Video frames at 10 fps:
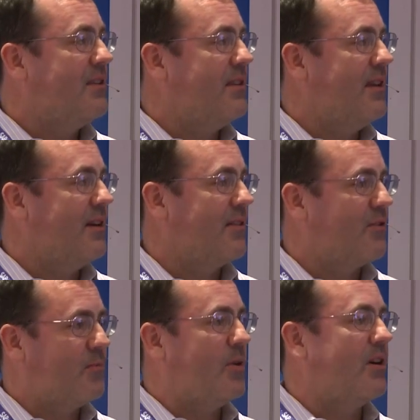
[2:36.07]
into
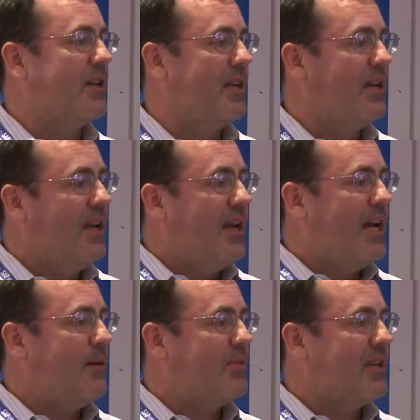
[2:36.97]
their third-party
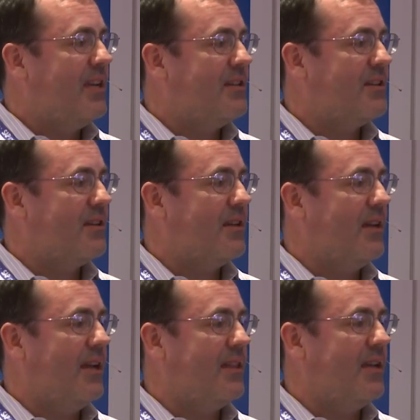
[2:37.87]

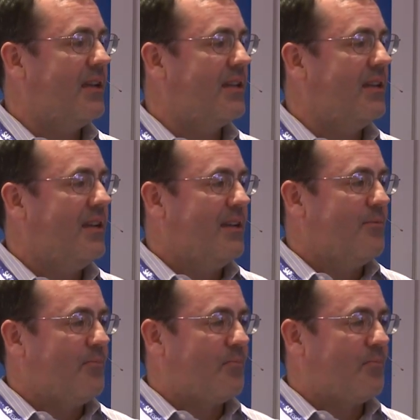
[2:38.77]
application and then